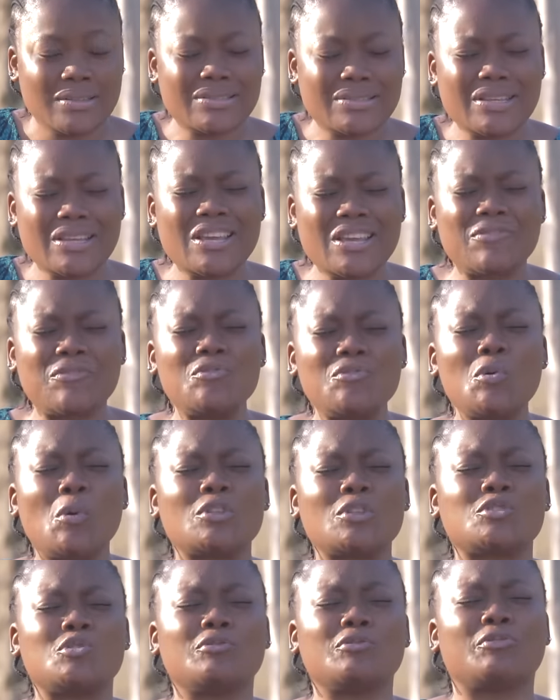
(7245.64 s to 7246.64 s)
See, if you know what
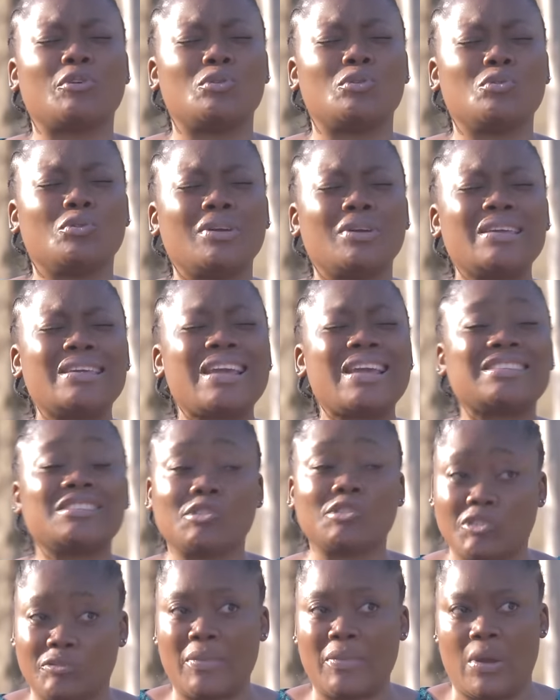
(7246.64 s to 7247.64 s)
is good for you, get
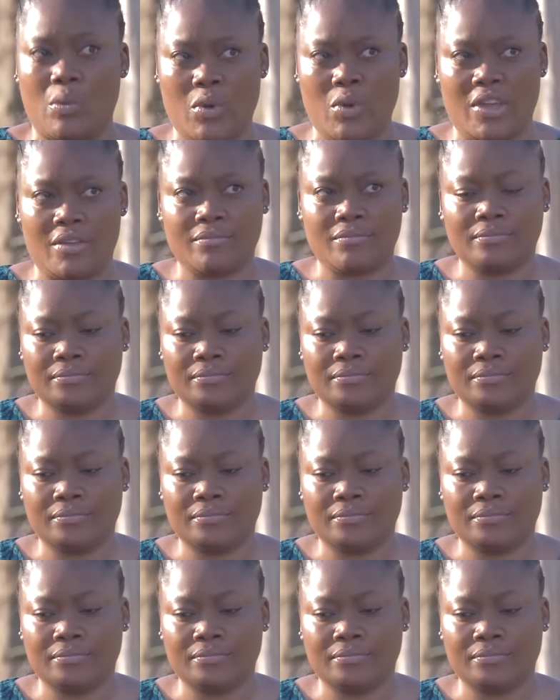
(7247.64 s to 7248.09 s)
out of my way.